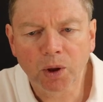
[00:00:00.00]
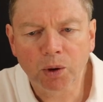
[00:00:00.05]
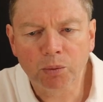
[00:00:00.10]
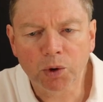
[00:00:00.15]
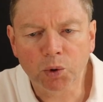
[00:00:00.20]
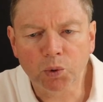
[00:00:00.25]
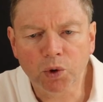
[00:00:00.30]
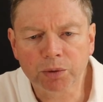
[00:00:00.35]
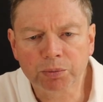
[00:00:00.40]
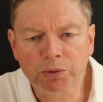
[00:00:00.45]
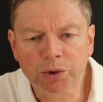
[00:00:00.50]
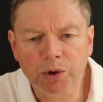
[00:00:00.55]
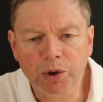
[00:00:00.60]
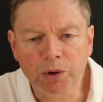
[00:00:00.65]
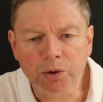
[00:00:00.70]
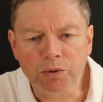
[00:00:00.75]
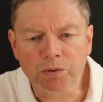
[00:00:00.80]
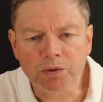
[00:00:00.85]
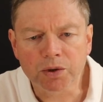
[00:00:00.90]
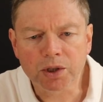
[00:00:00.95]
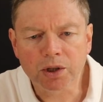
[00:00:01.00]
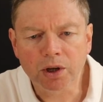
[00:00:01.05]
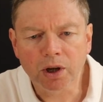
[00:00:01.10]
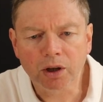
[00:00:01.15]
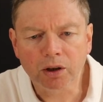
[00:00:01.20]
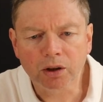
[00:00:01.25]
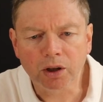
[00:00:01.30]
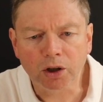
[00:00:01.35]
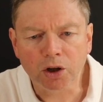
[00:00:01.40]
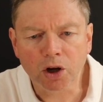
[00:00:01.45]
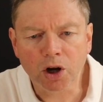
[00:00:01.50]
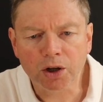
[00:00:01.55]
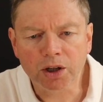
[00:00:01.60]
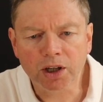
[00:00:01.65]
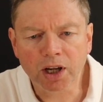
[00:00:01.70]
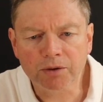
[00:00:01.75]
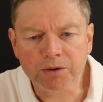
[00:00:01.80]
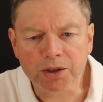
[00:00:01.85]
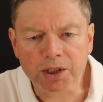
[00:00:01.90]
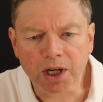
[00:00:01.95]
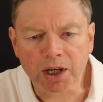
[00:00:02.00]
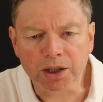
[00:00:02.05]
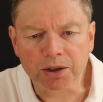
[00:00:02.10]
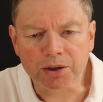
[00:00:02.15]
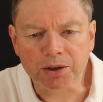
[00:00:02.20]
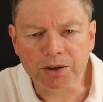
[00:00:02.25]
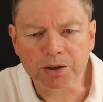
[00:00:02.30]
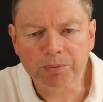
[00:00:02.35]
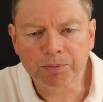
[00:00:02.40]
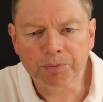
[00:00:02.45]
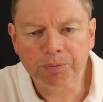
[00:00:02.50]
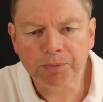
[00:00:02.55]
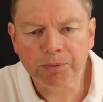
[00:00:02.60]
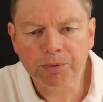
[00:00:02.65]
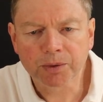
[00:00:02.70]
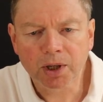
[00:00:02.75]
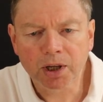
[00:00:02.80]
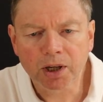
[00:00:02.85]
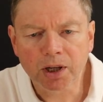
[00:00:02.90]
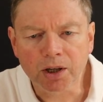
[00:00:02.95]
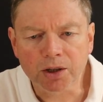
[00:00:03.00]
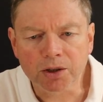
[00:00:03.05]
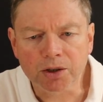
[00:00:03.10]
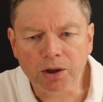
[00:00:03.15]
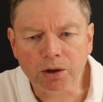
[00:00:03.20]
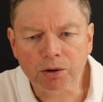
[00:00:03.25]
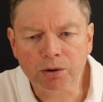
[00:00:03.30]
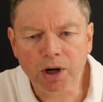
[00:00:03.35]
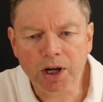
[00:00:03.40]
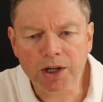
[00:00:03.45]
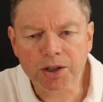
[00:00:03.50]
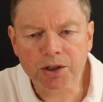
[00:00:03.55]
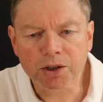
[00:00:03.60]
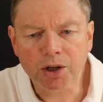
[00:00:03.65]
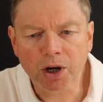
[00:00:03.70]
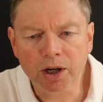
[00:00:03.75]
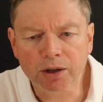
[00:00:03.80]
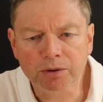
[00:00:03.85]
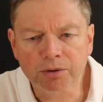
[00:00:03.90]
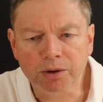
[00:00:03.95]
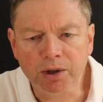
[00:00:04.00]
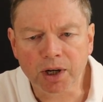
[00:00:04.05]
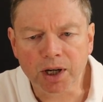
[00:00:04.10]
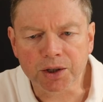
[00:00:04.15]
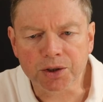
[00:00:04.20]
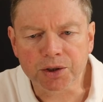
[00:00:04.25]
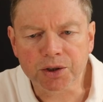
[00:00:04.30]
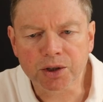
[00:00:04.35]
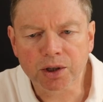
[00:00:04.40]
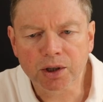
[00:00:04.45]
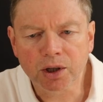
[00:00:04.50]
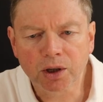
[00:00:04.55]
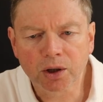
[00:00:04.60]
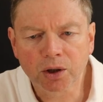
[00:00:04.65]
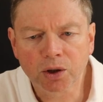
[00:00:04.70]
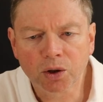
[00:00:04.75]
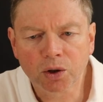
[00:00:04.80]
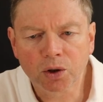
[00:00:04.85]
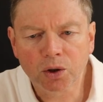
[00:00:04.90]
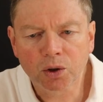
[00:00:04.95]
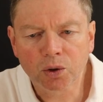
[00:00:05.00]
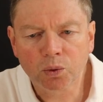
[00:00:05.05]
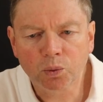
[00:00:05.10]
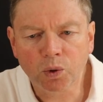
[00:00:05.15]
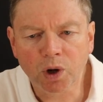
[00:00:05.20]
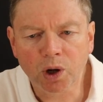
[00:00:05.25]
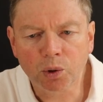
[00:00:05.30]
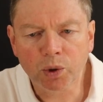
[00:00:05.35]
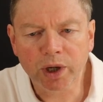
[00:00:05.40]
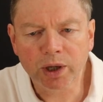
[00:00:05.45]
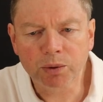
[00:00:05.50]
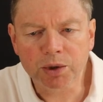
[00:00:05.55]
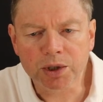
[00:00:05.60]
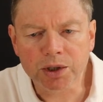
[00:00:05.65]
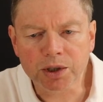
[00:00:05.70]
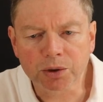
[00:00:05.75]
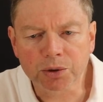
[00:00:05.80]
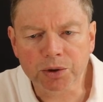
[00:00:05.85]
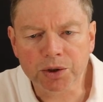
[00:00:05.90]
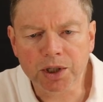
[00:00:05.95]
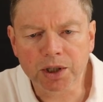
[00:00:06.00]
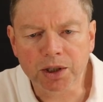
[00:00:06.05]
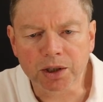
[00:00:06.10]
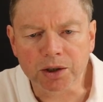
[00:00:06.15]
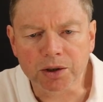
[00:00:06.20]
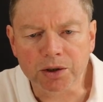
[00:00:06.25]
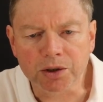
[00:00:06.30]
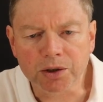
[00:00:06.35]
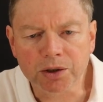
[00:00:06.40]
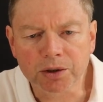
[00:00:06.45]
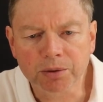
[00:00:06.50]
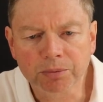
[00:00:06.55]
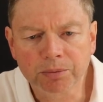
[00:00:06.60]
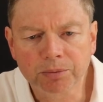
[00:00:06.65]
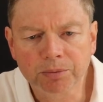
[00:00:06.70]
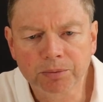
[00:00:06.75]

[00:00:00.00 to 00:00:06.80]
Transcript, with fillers: But what proves that God loves us is that Christ died for us while we were still sinners.